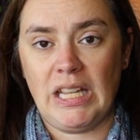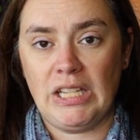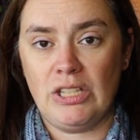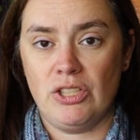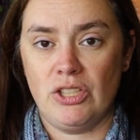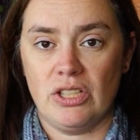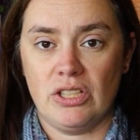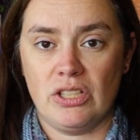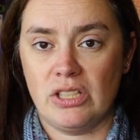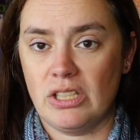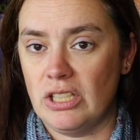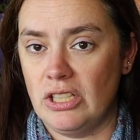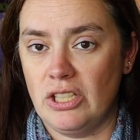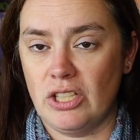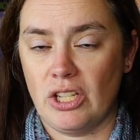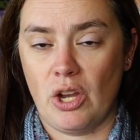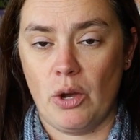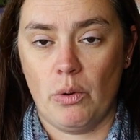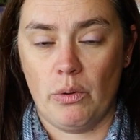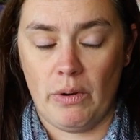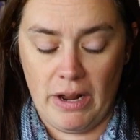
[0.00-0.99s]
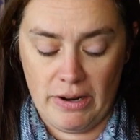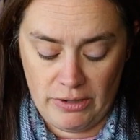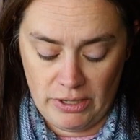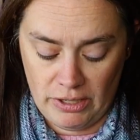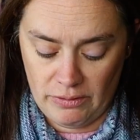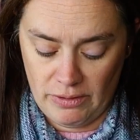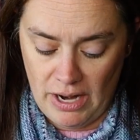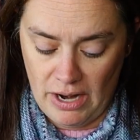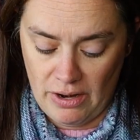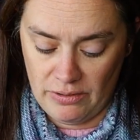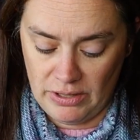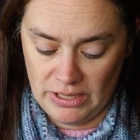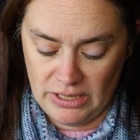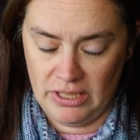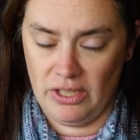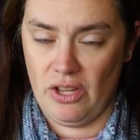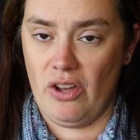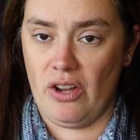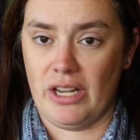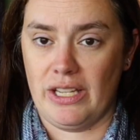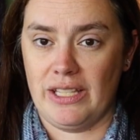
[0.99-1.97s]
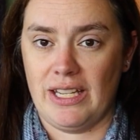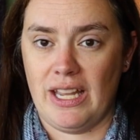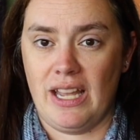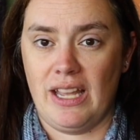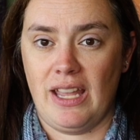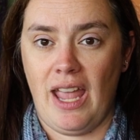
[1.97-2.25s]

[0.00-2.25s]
just to go around and around as long as I